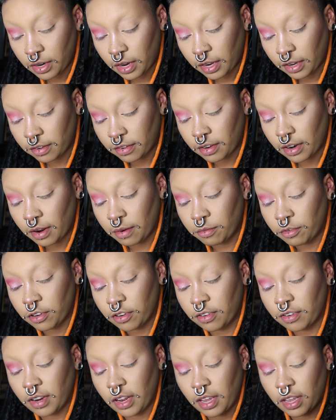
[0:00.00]
Next, I'm
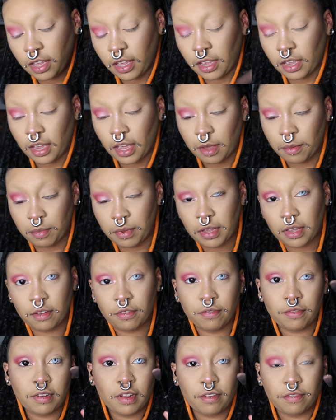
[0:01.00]
just taking a big
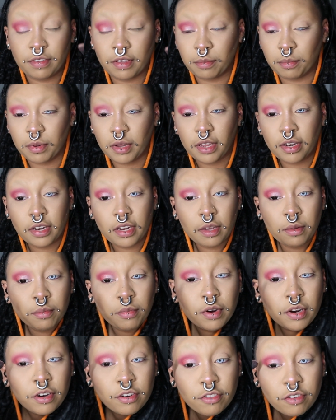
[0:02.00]
fluffy blending
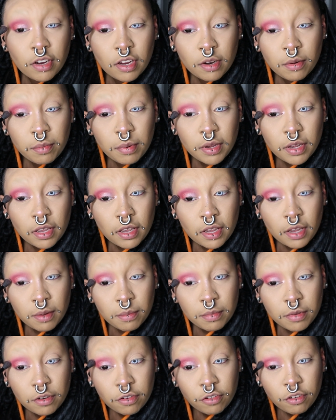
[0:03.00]
brush and picking
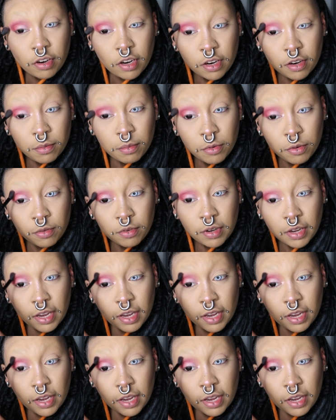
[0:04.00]
up the shade Moon